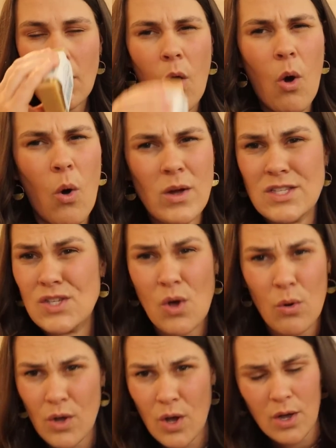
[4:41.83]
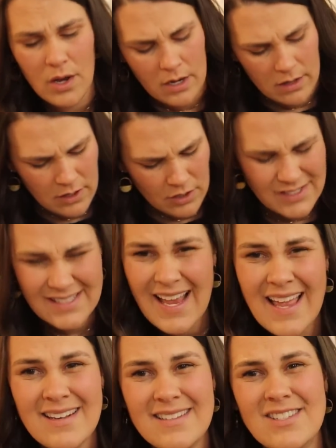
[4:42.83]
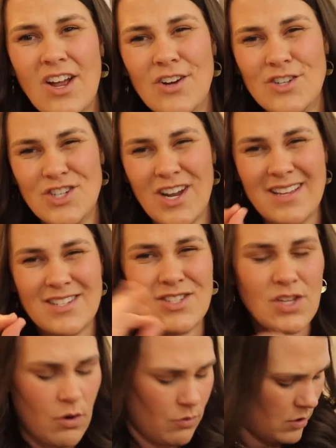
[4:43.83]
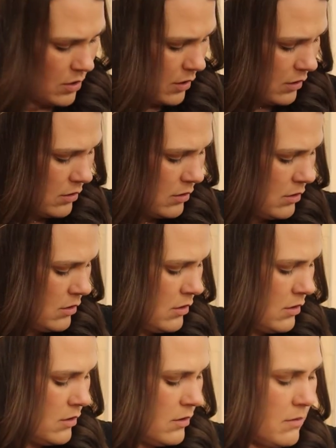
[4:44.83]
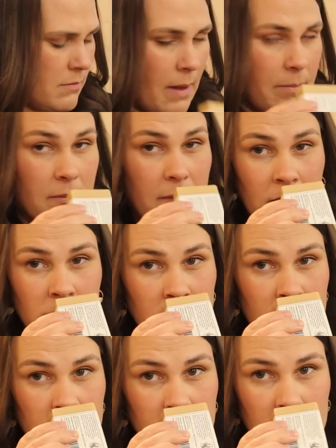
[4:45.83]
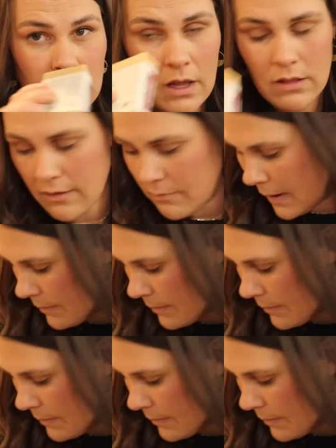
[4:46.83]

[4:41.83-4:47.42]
Oh, it's so good. Their scents are just so good. Peppermint. I love